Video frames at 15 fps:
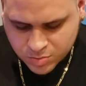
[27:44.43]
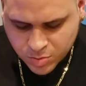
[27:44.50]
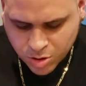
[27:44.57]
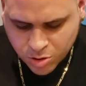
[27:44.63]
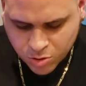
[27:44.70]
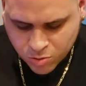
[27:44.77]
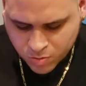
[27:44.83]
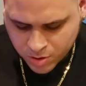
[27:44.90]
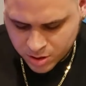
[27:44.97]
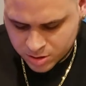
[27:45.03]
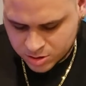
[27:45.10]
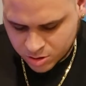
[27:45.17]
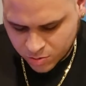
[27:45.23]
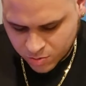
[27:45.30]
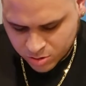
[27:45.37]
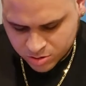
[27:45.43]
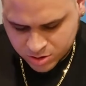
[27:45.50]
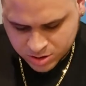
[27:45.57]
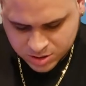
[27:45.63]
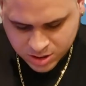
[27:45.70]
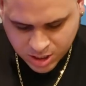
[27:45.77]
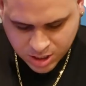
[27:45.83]
mode, but it's almost
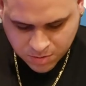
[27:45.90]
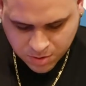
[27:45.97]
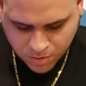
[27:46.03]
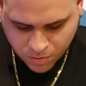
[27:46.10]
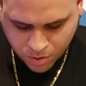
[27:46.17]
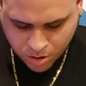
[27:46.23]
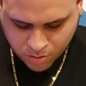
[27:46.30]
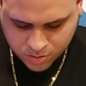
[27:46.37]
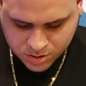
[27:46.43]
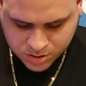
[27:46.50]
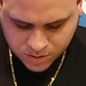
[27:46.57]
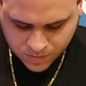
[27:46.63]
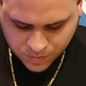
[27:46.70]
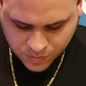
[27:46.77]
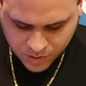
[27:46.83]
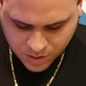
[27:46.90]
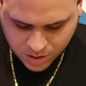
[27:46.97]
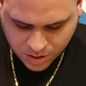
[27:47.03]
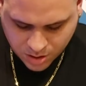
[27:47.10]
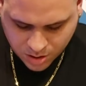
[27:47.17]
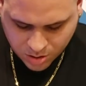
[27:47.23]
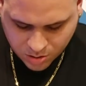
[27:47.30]
the same. It works.
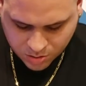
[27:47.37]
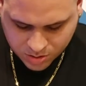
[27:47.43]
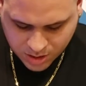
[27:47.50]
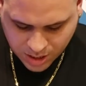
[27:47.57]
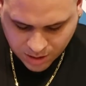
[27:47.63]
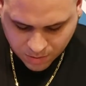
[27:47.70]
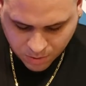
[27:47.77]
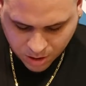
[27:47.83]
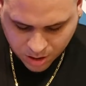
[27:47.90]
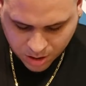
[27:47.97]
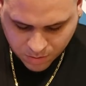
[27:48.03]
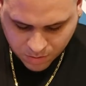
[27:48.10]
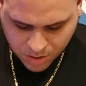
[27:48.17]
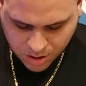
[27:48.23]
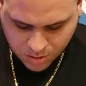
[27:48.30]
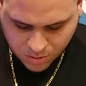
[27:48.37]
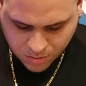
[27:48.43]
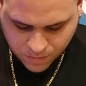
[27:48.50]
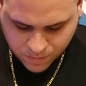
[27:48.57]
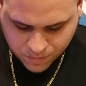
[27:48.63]
It'll tab right in the middle.